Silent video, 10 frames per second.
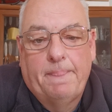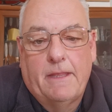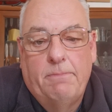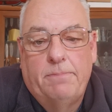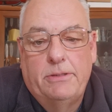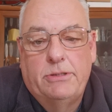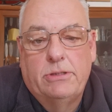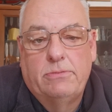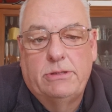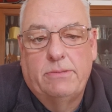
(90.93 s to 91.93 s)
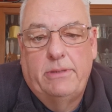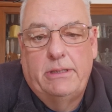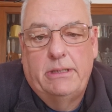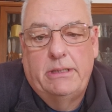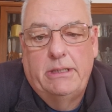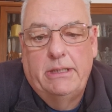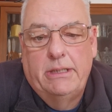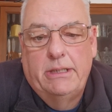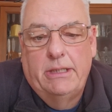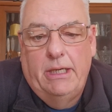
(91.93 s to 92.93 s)
But due to my
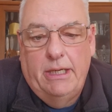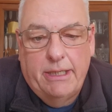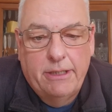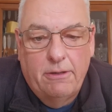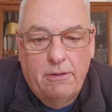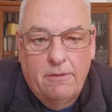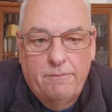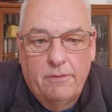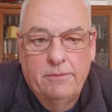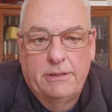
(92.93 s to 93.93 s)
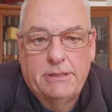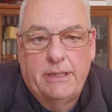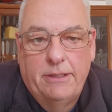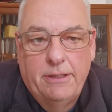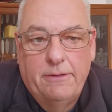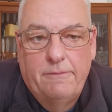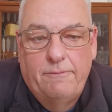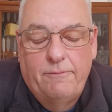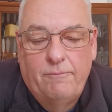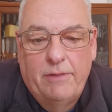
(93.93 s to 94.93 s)
lack of understanding
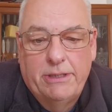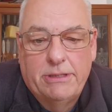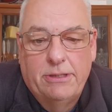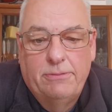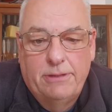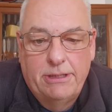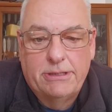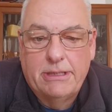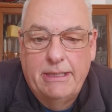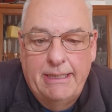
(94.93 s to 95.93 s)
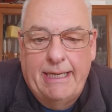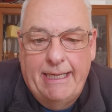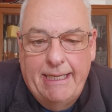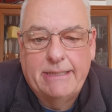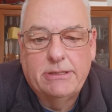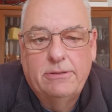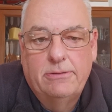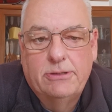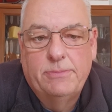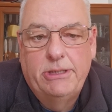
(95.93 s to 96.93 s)
of vector units, it has
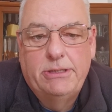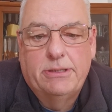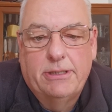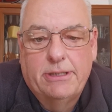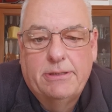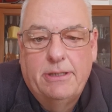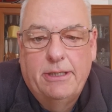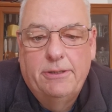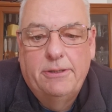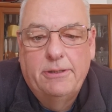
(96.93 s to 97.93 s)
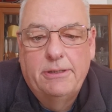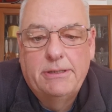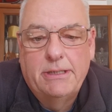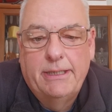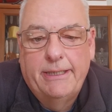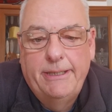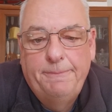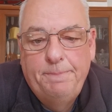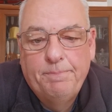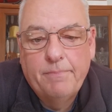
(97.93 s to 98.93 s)
caused me to crash the L39.
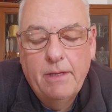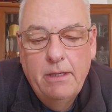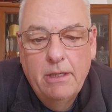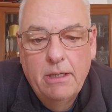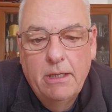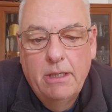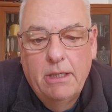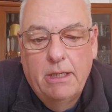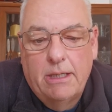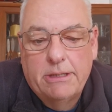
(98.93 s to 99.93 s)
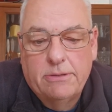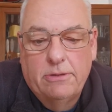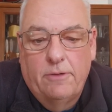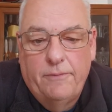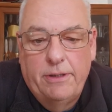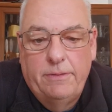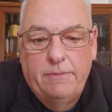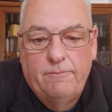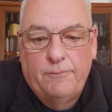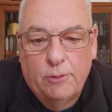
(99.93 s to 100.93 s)
I took off
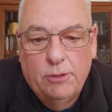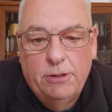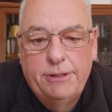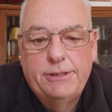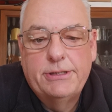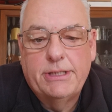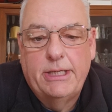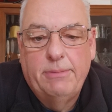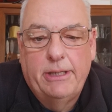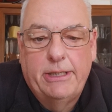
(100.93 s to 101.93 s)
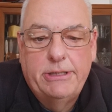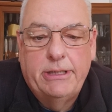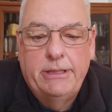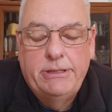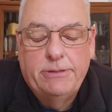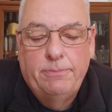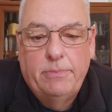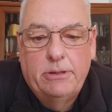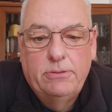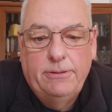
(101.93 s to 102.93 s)
in full stabilisation
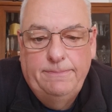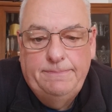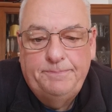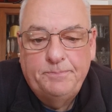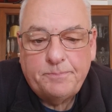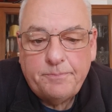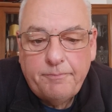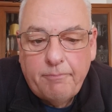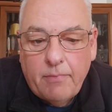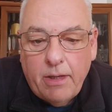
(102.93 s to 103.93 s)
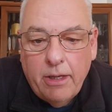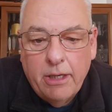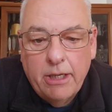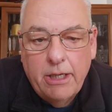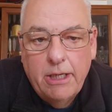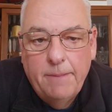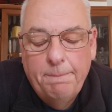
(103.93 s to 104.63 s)
mode. The